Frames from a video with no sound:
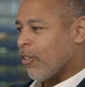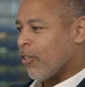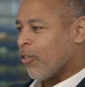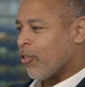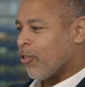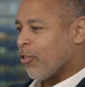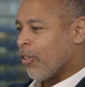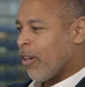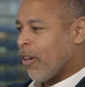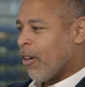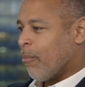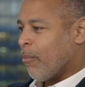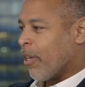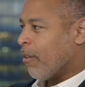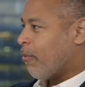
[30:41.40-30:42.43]
is
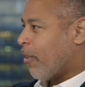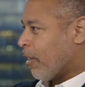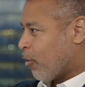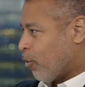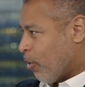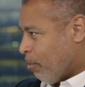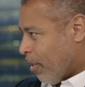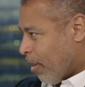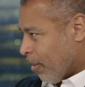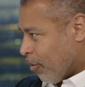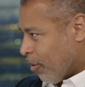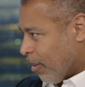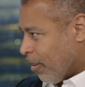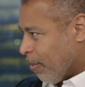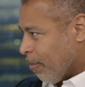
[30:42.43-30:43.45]
being invited to the
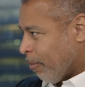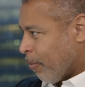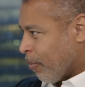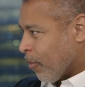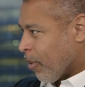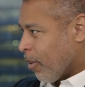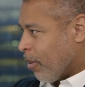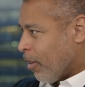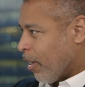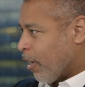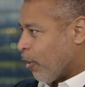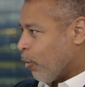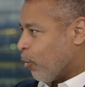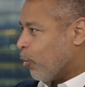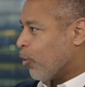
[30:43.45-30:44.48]
party,
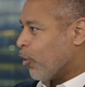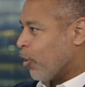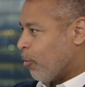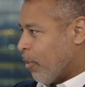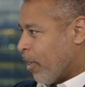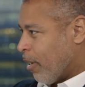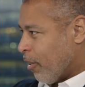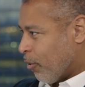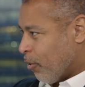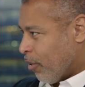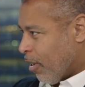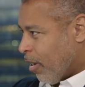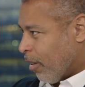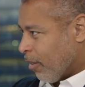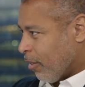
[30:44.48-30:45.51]
inclusion is being asked to
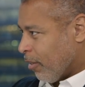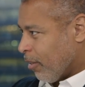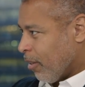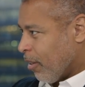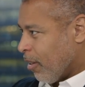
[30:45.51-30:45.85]
dance.